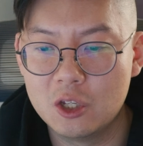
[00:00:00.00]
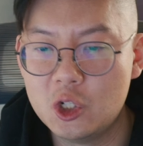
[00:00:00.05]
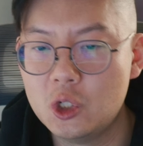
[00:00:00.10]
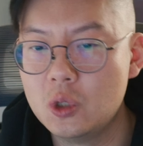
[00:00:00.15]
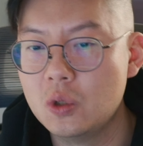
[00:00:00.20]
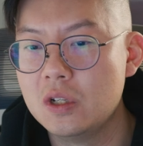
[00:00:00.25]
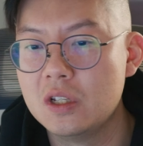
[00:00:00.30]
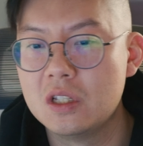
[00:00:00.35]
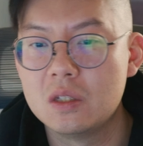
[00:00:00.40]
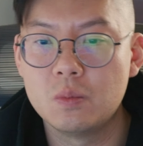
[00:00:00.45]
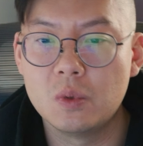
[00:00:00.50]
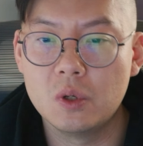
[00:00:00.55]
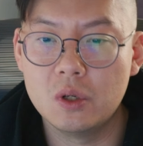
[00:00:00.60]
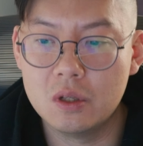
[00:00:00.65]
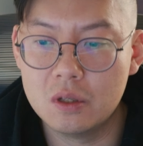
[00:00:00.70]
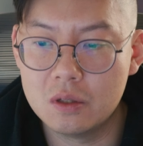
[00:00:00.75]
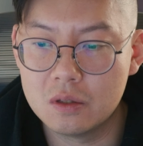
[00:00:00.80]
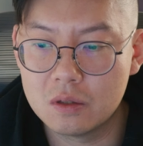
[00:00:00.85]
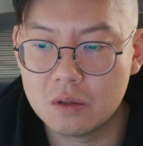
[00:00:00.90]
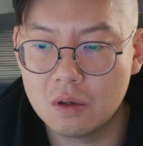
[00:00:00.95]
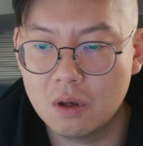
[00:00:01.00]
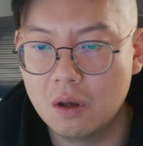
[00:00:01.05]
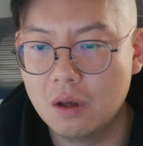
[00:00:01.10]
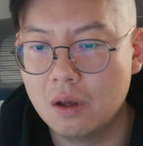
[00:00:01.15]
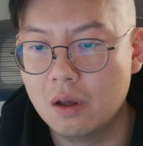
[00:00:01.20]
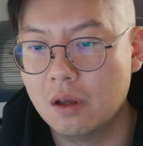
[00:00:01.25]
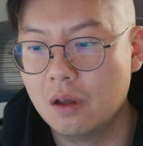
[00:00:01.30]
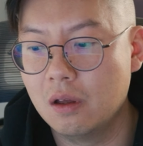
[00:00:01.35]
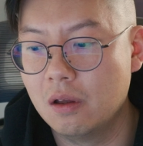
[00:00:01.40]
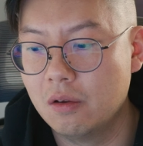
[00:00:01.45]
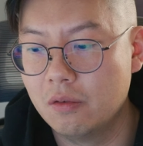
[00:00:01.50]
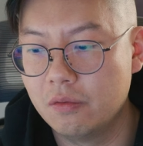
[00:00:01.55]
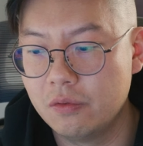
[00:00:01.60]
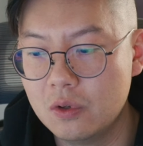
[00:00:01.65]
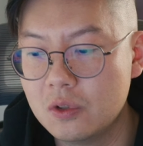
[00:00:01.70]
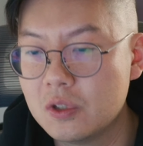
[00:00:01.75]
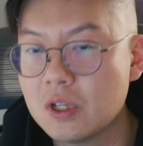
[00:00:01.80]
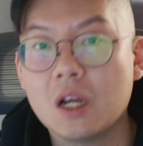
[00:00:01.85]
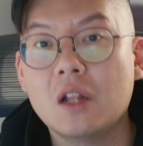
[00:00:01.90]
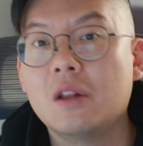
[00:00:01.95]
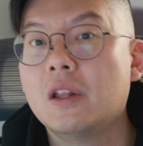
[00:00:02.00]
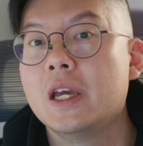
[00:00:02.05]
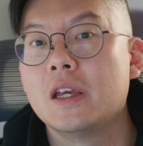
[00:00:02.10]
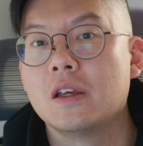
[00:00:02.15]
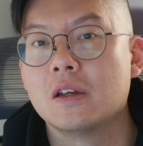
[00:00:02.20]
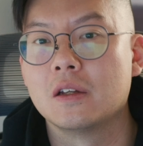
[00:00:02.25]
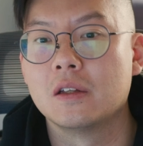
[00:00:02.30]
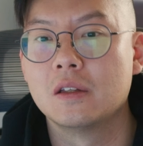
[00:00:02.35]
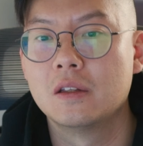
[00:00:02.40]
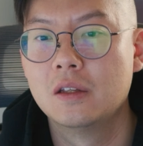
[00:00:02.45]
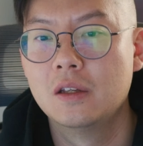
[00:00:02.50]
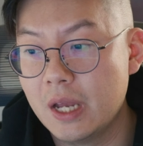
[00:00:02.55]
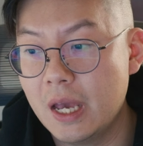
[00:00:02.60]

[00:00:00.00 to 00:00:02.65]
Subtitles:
the shooting experience of using a Leica.